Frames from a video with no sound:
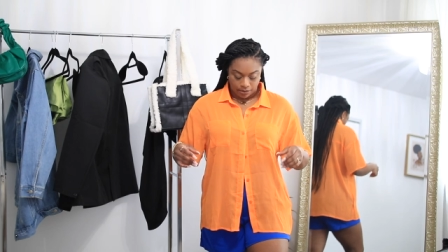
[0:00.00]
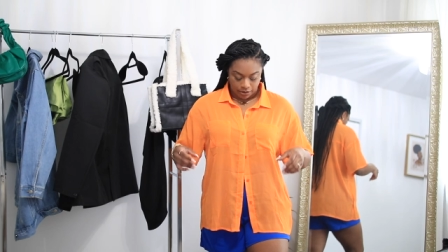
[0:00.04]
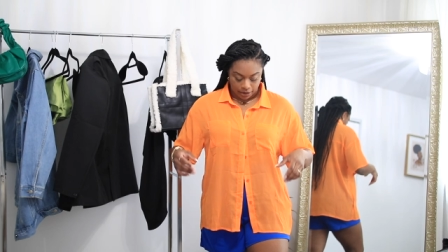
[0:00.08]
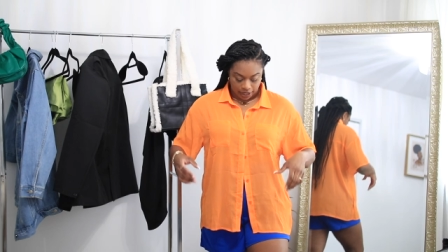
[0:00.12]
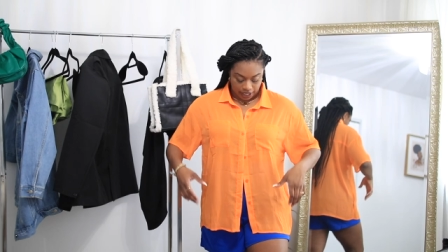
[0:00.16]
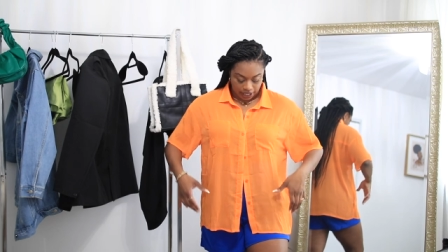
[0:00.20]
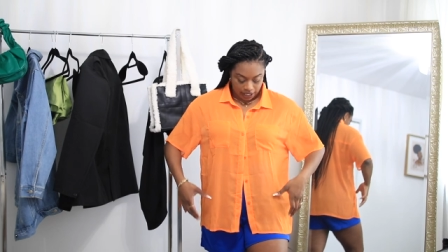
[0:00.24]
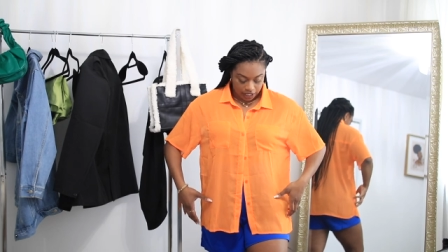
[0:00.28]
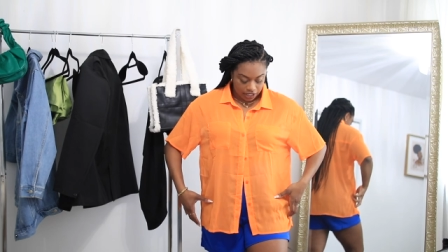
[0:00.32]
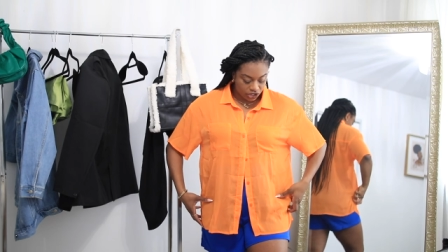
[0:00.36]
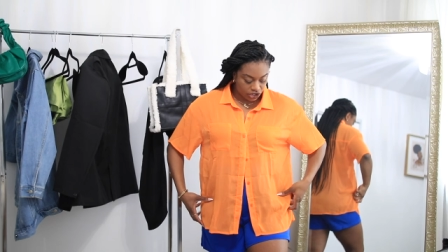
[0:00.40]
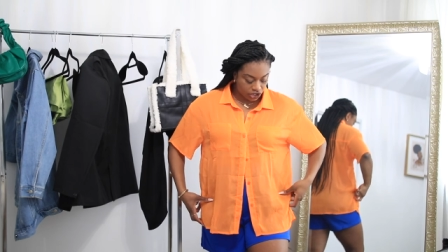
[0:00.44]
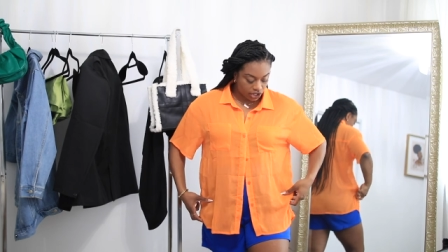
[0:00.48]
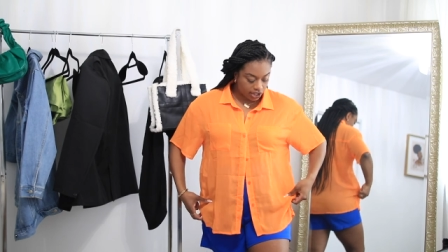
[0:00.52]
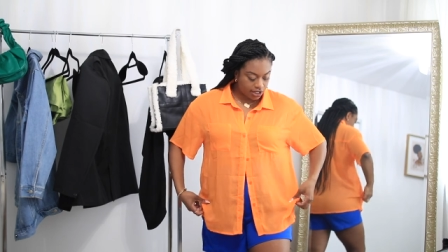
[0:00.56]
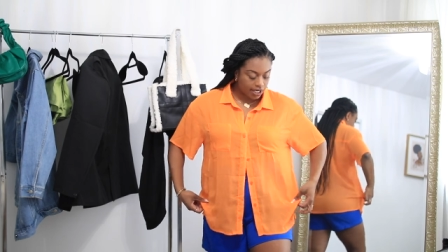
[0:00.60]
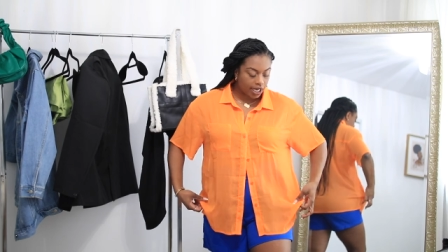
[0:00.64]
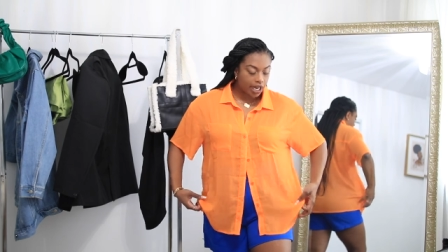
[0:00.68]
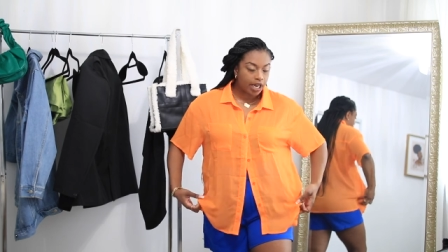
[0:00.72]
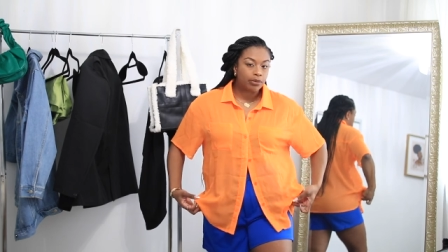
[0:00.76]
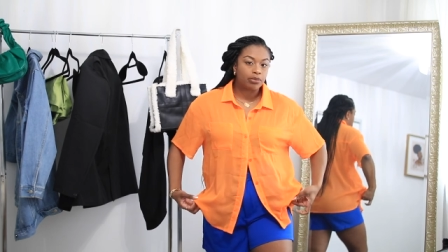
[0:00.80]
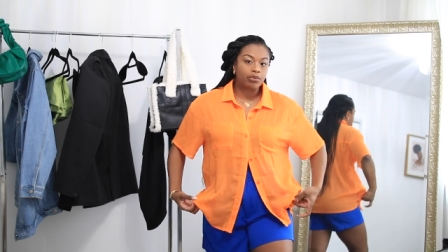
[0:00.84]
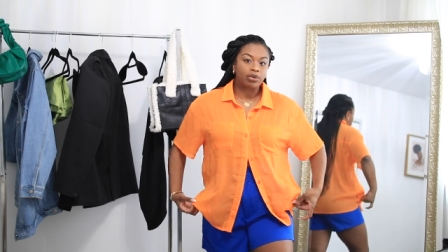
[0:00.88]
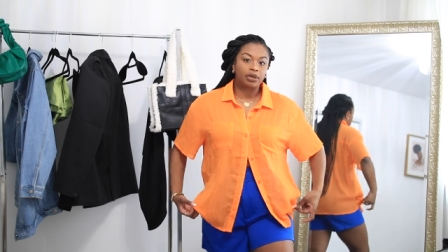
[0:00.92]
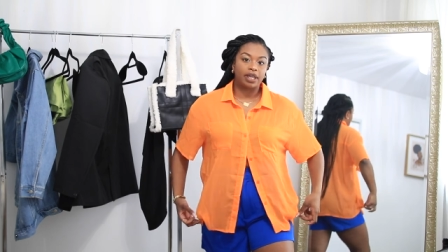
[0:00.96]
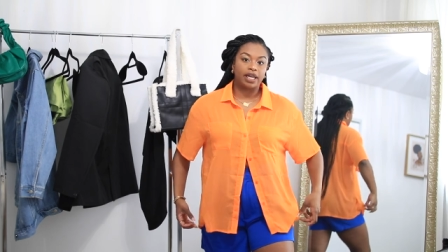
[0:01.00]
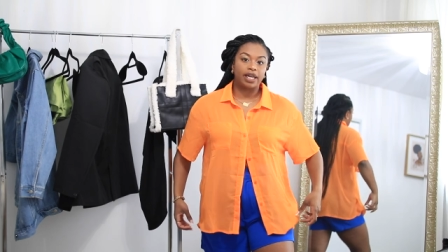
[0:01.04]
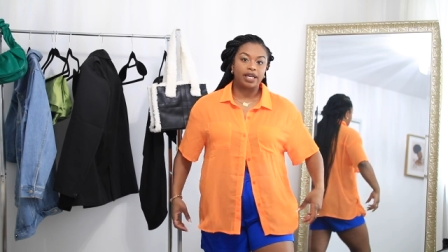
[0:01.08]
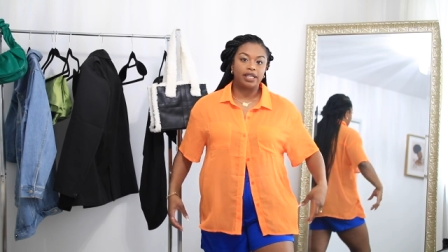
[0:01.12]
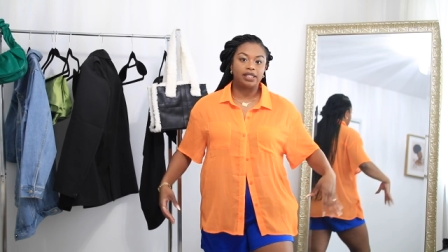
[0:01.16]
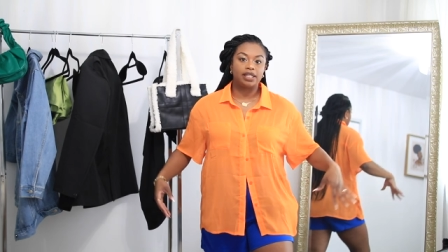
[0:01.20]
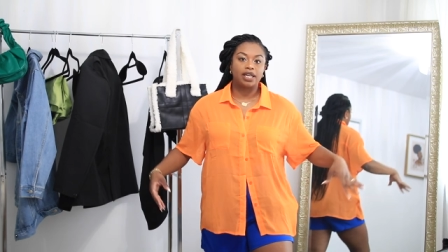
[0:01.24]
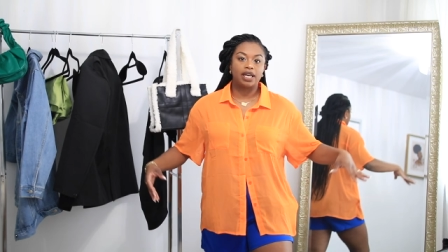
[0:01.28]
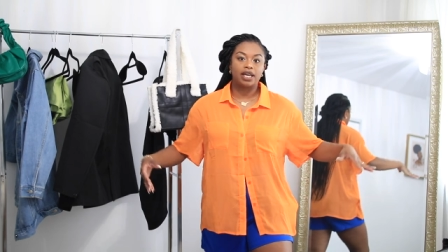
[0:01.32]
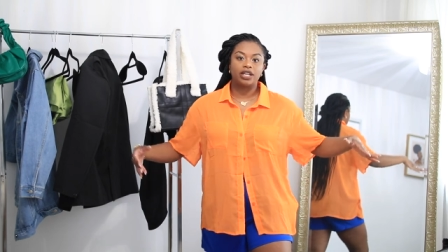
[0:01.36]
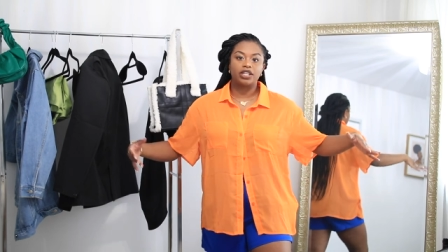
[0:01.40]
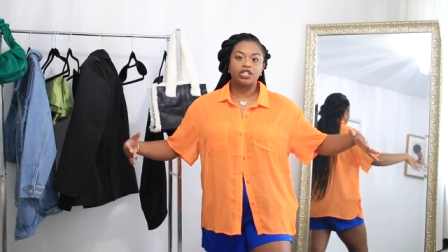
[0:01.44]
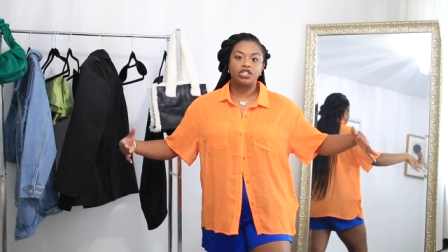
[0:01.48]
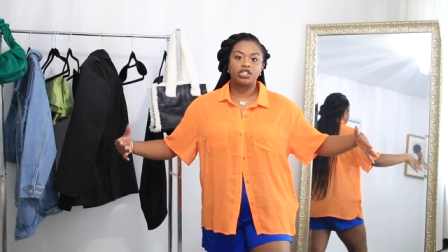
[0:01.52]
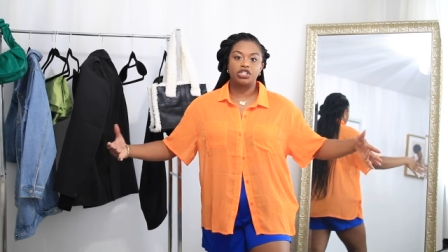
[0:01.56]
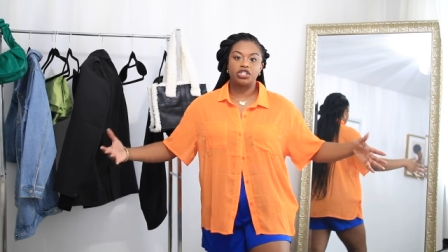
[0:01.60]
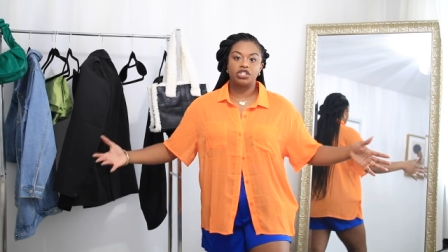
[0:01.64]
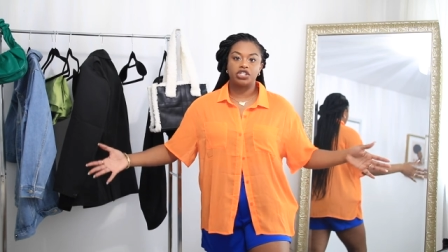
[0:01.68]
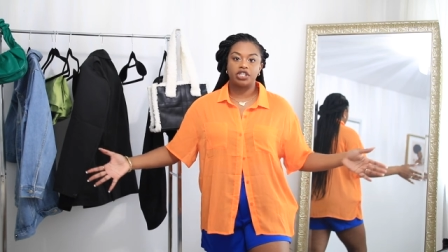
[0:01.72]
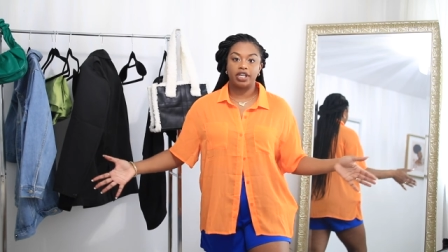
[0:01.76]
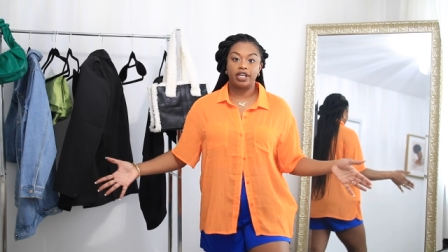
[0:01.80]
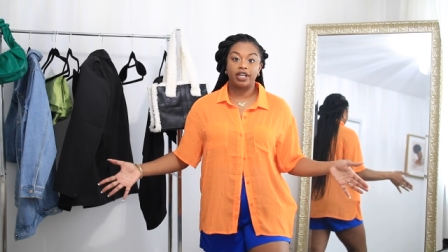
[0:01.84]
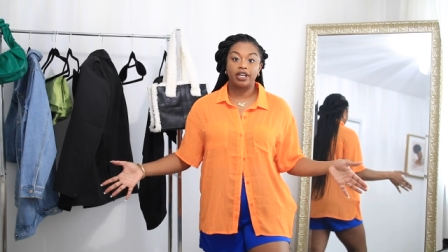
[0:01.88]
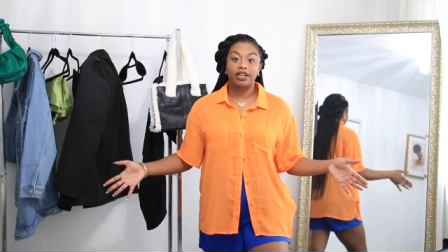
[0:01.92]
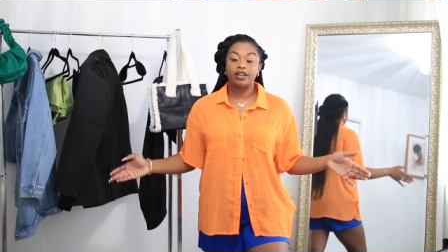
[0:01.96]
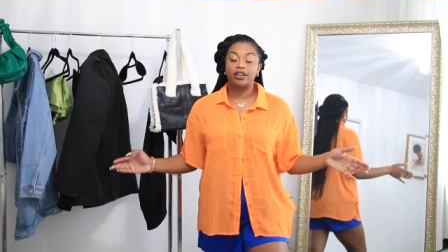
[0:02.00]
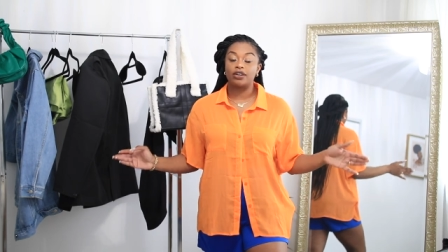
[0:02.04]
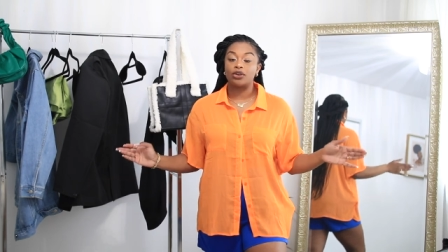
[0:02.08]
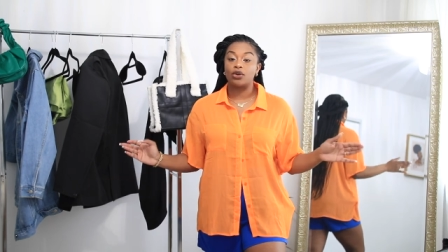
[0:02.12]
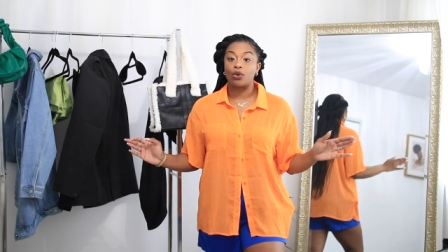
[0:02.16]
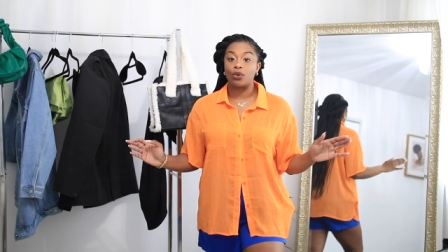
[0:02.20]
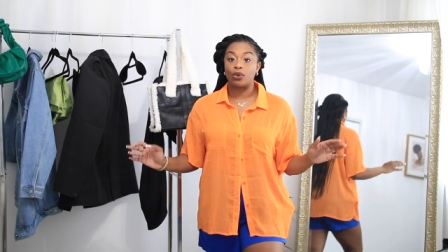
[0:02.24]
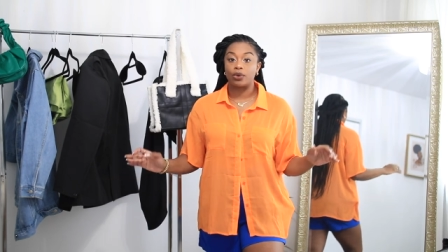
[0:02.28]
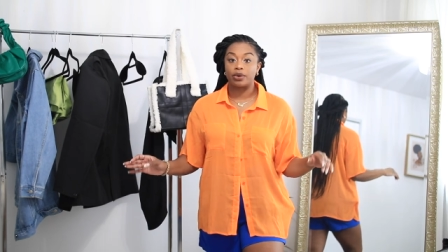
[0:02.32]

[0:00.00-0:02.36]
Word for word: but it's just a plain sheer